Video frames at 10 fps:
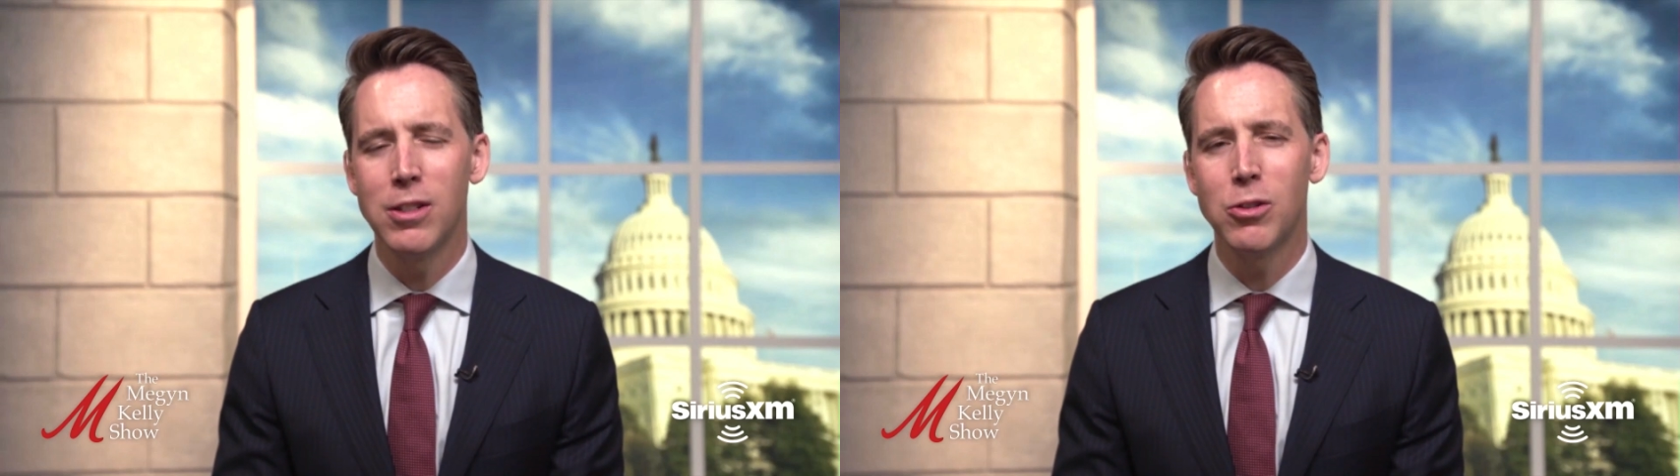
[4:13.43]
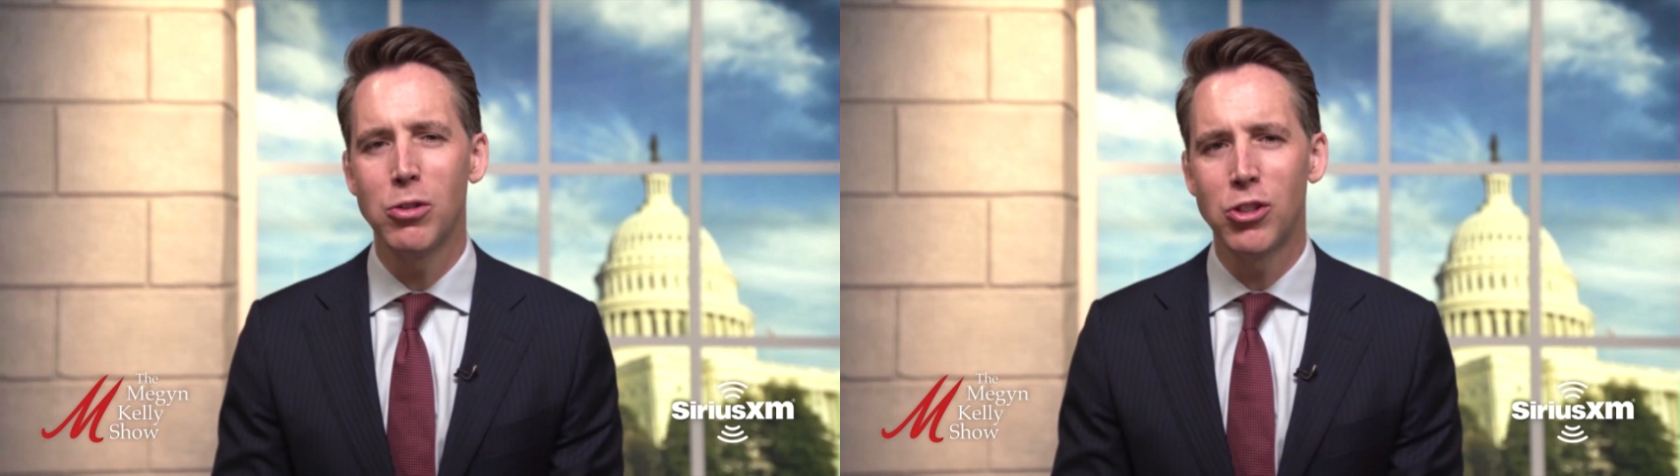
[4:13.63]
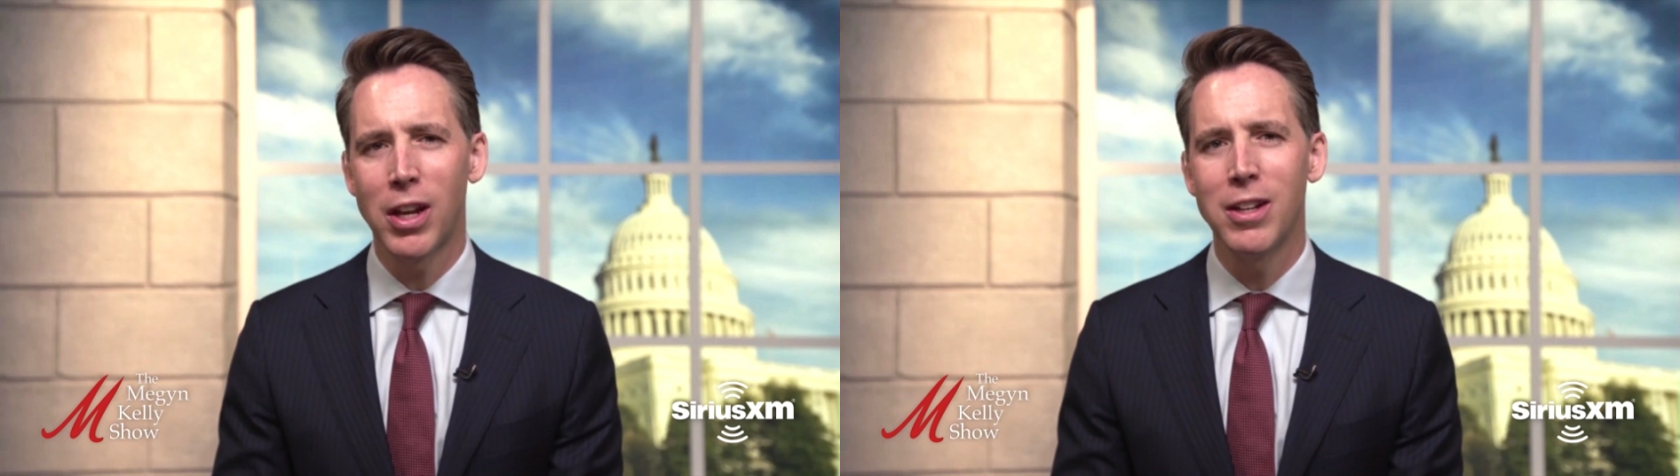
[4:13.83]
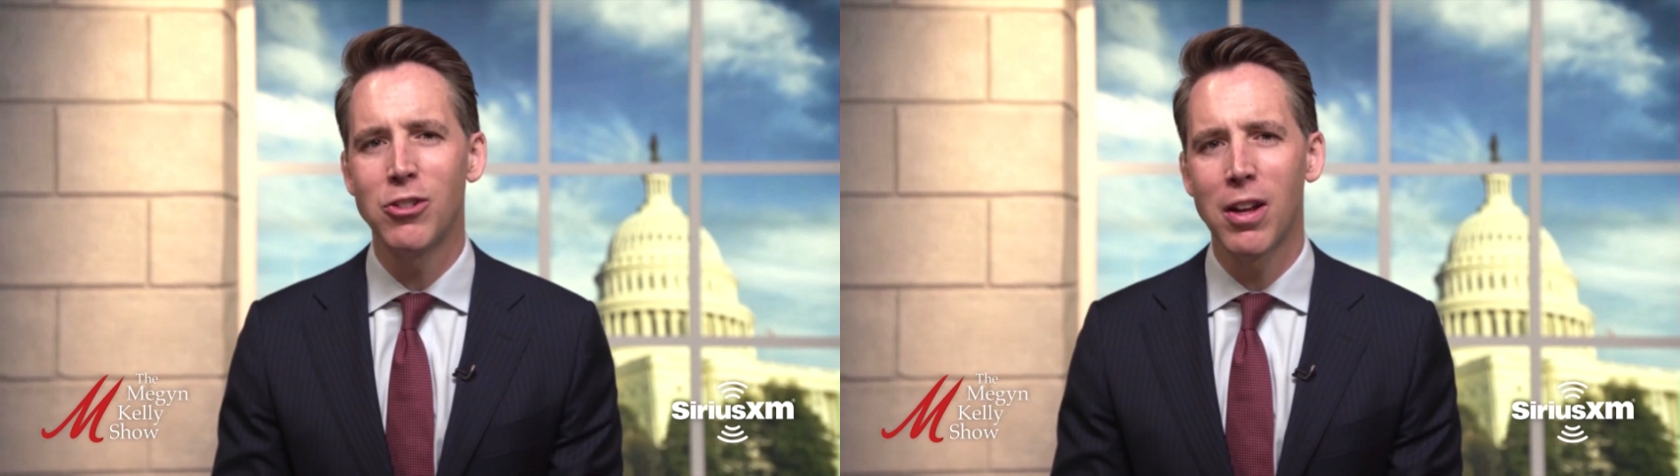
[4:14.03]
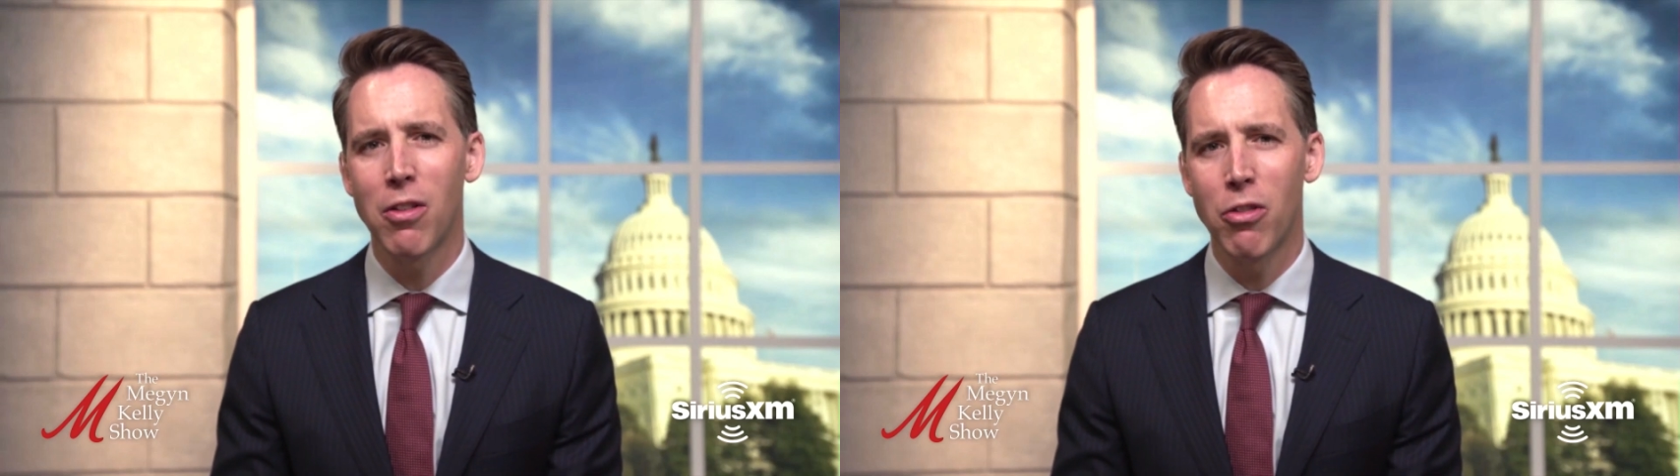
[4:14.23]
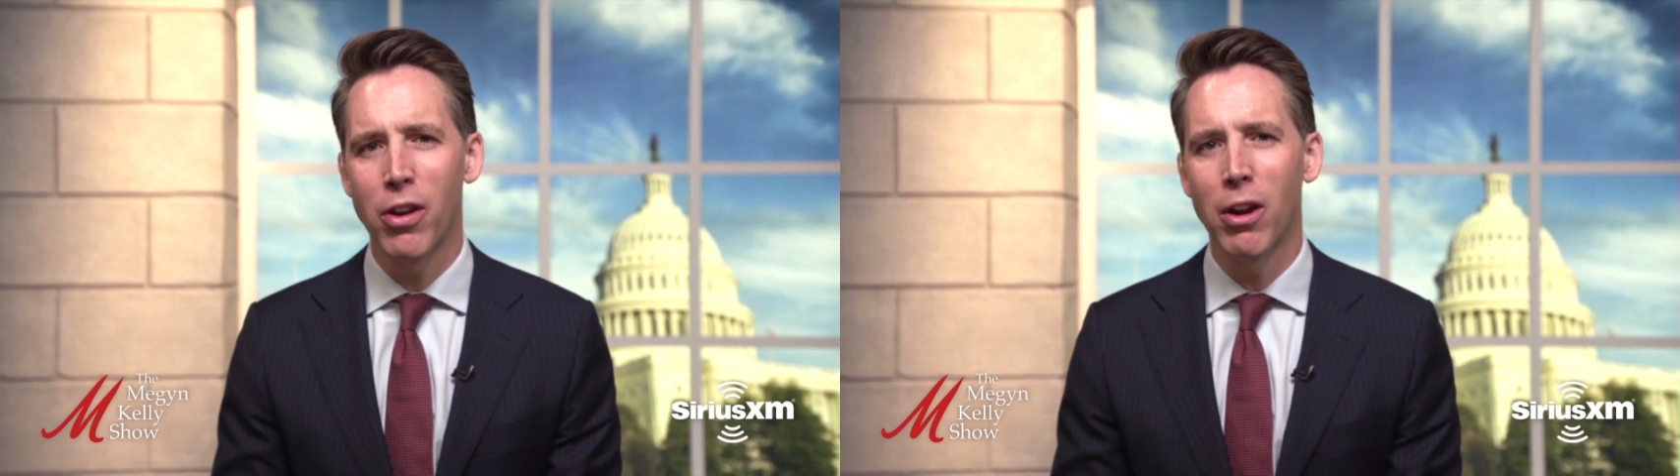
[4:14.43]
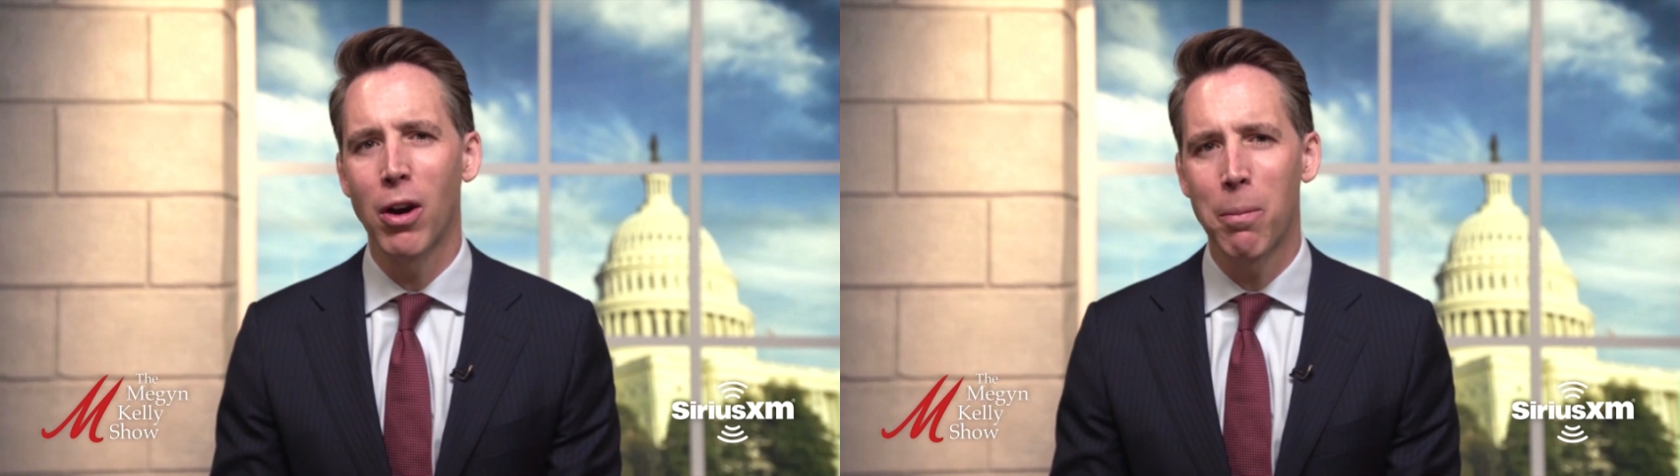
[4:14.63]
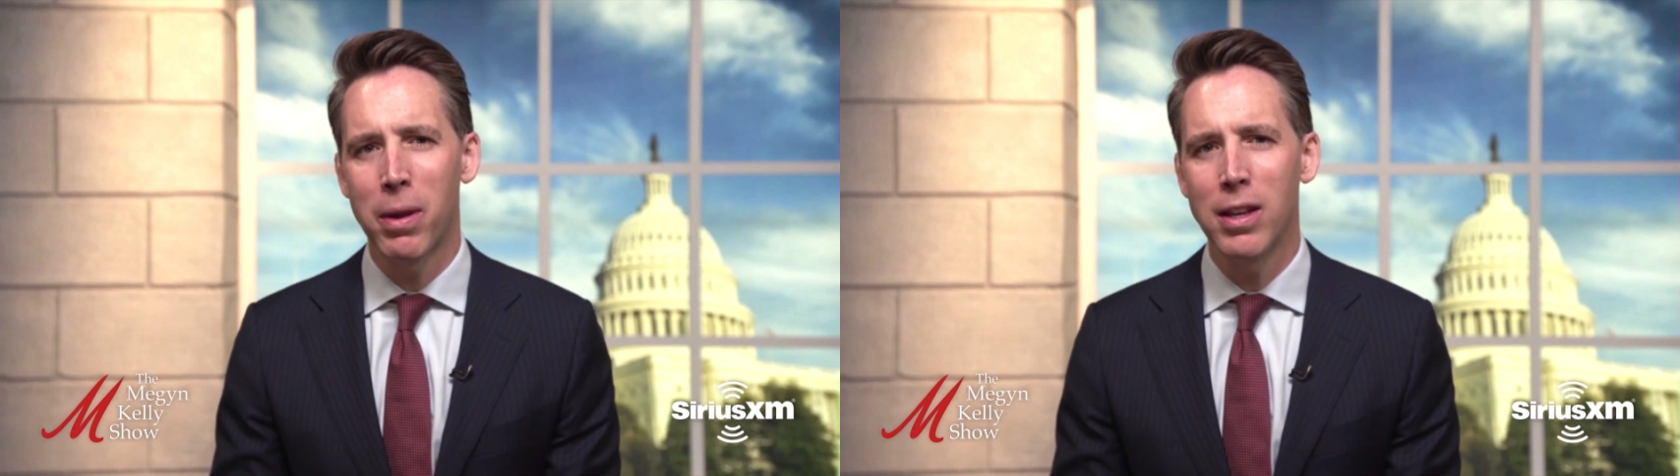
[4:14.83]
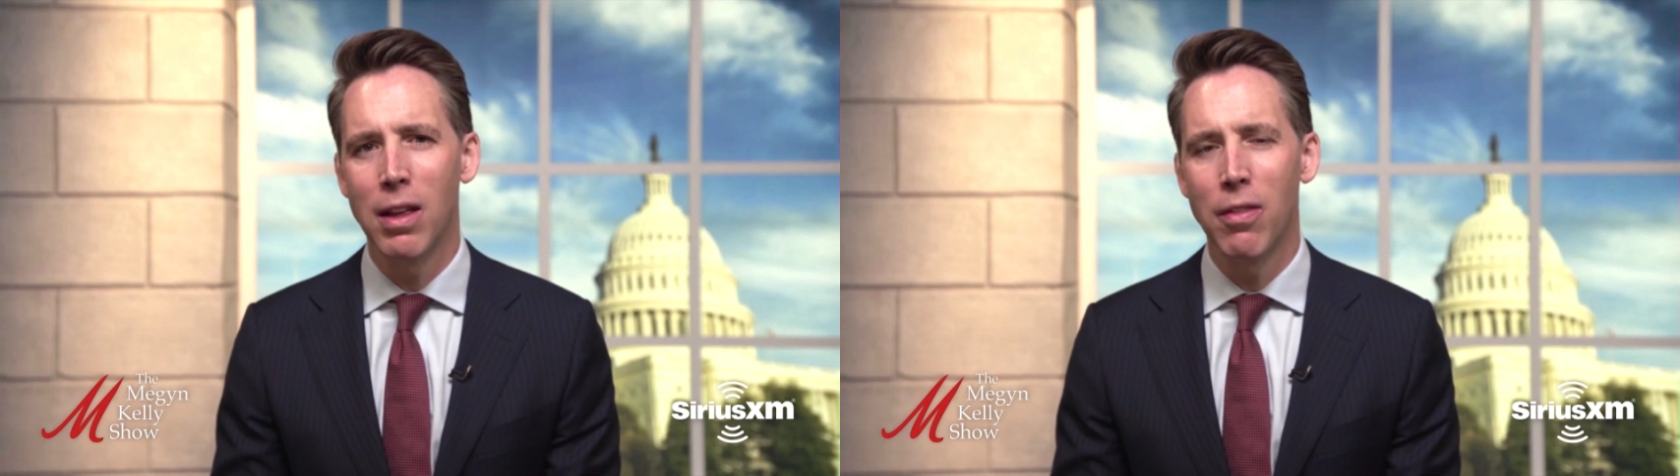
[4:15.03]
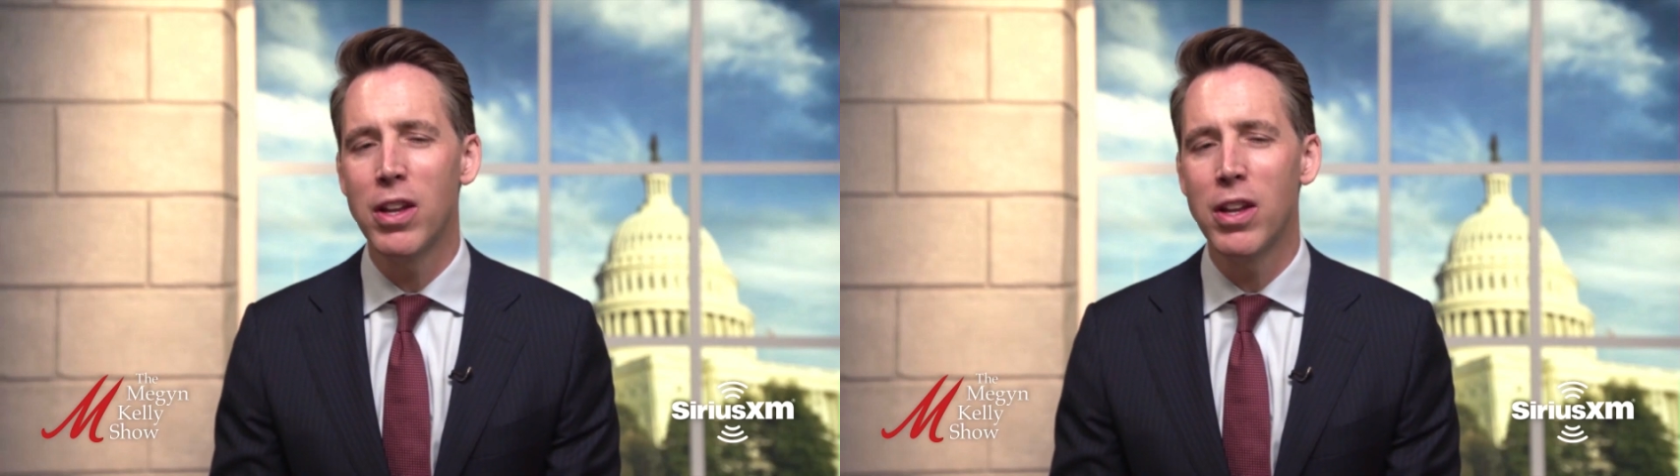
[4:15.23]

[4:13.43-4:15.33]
into changing their opinion.